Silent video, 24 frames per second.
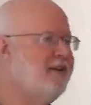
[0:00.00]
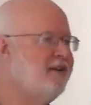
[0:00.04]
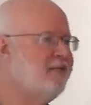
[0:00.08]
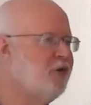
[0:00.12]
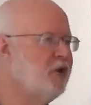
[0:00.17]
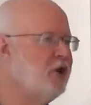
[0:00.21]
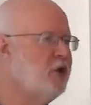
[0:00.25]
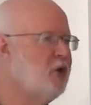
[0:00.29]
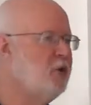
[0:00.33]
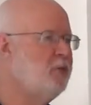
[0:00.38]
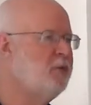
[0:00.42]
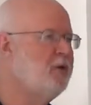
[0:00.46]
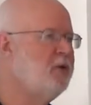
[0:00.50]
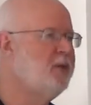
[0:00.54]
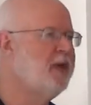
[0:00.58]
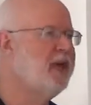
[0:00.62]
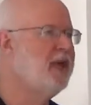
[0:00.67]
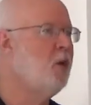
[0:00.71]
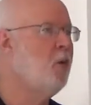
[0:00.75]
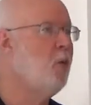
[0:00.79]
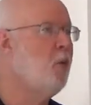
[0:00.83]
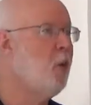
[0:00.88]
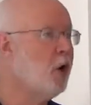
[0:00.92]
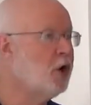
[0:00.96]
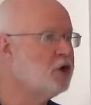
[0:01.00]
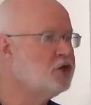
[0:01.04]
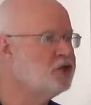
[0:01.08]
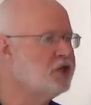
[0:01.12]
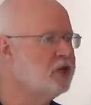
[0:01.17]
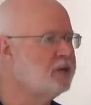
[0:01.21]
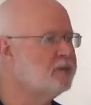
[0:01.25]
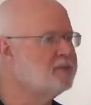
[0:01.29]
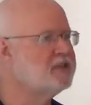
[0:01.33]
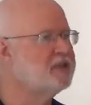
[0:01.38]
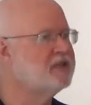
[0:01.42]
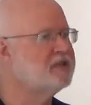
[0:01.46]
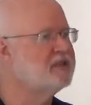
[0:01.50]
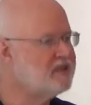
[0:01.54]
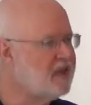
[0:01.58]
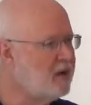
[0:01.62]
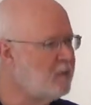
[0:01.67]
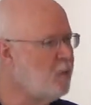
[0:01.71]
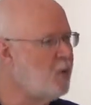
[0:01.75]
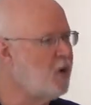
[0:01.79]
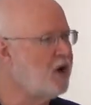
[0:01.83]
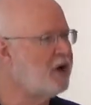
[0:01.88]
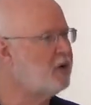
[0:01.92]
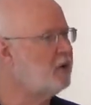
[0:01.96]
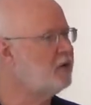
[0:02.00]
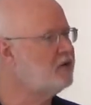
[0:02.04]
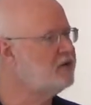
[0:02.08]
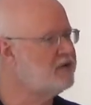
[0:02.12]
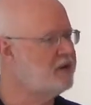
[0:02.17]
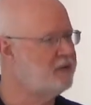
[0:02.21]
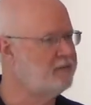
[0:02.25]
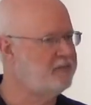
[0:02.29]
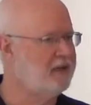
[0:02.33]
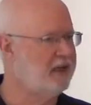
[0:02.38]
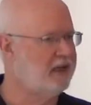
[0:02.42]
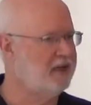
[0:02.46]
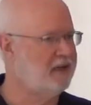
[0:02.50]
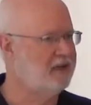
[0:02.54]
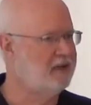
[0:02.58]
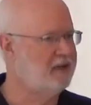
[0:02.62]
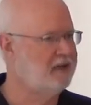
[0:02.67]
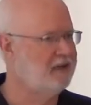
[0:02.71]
every human being worships someone or something.